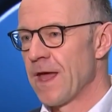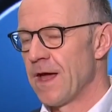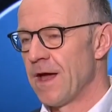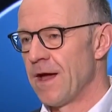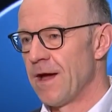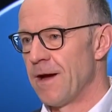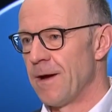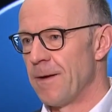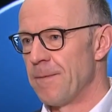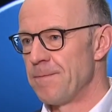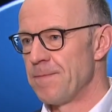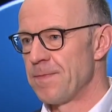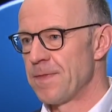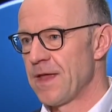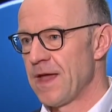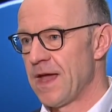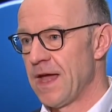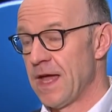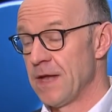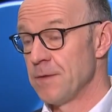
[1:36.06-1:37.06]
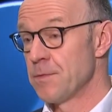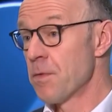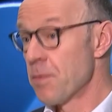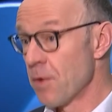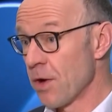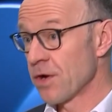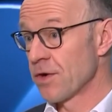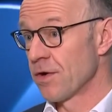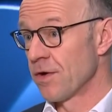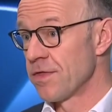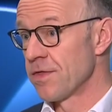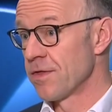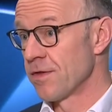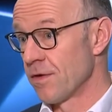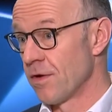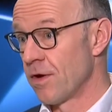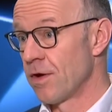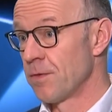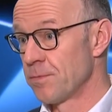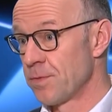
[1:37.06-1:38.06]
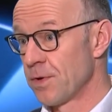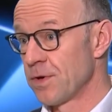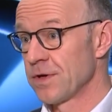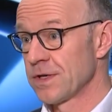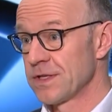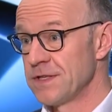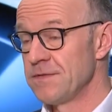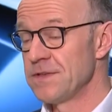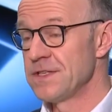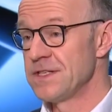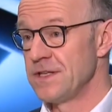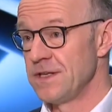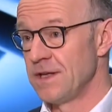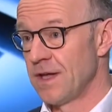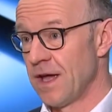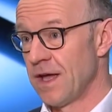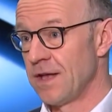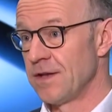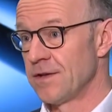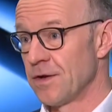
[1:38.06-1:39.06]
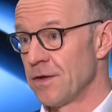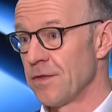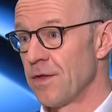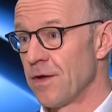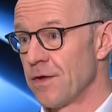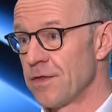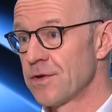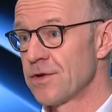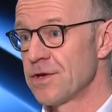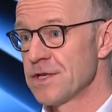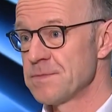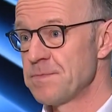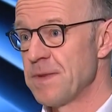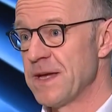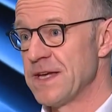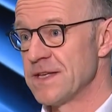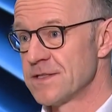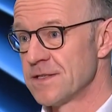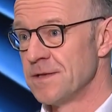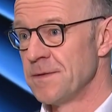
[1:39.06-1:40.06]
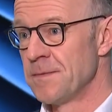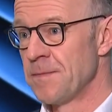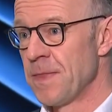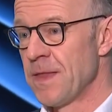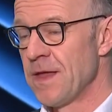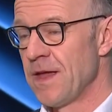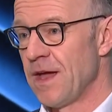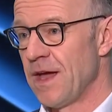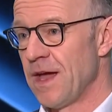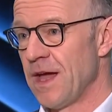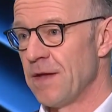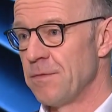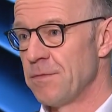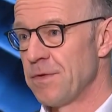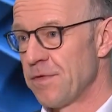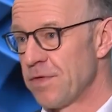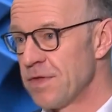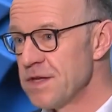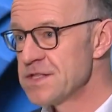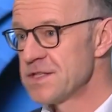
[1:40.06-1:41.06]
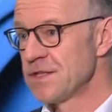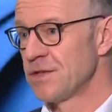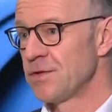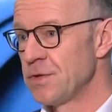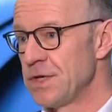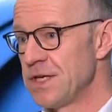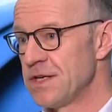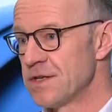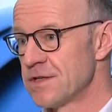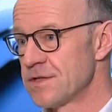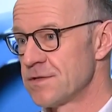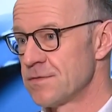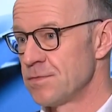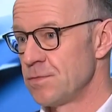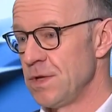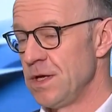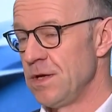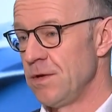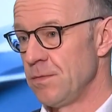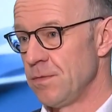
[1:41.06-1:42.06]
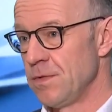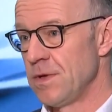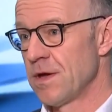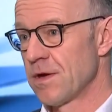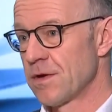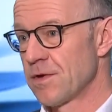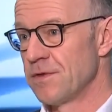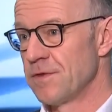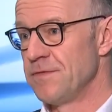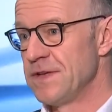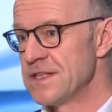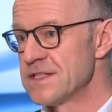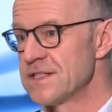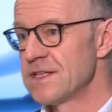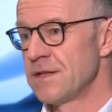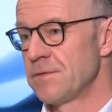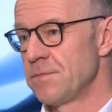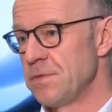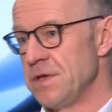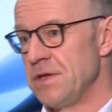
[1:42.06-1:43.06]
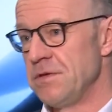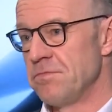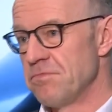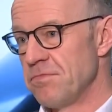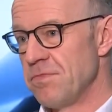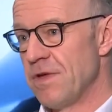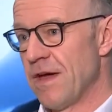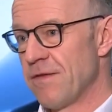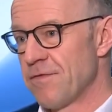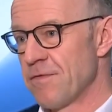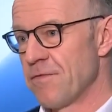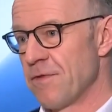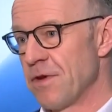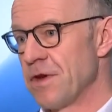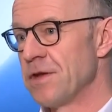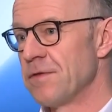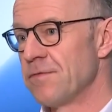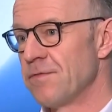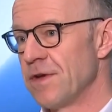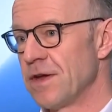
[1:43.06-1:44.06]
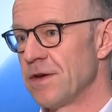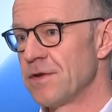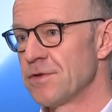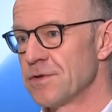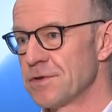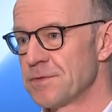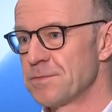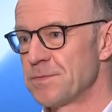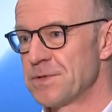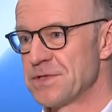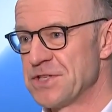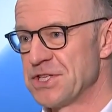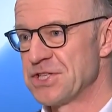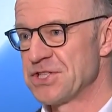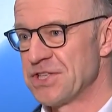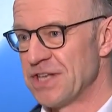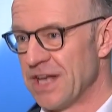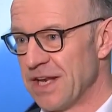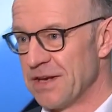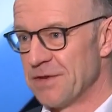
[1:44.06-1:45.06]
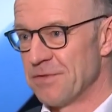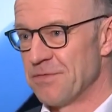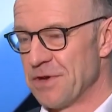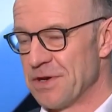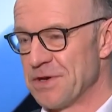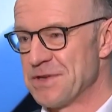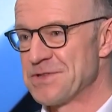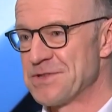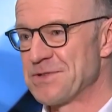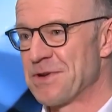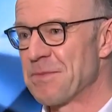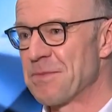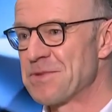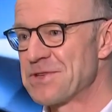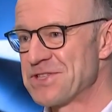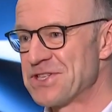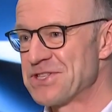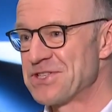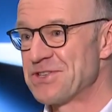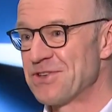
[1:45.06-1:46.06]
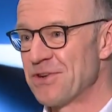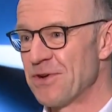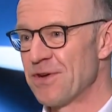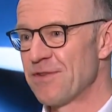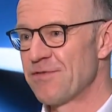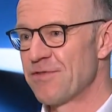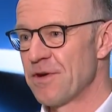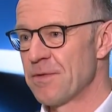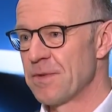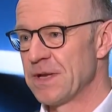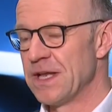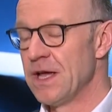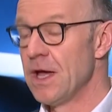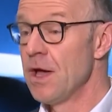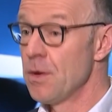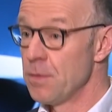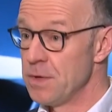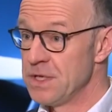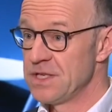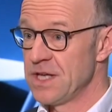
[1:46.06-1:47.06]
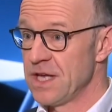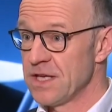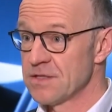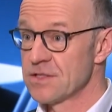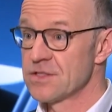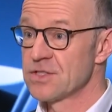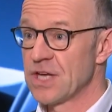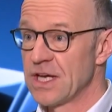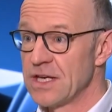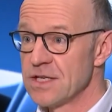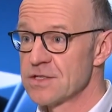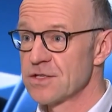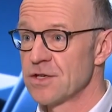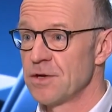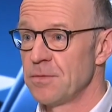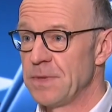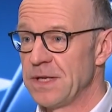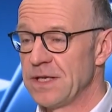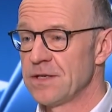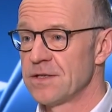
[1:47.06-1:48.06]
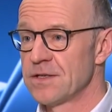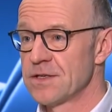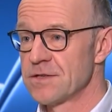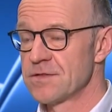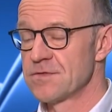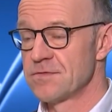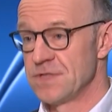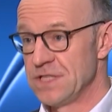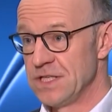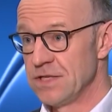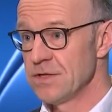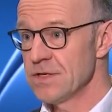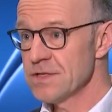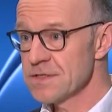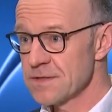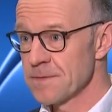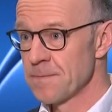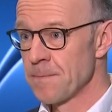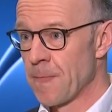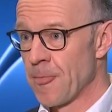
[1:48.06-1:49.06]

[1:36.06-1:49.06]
um, and we work on productivity and on the cost base. And With these ingredients, we are convinced that we have a very good position and a very strong position going forward. We take the Chinese competitors serious,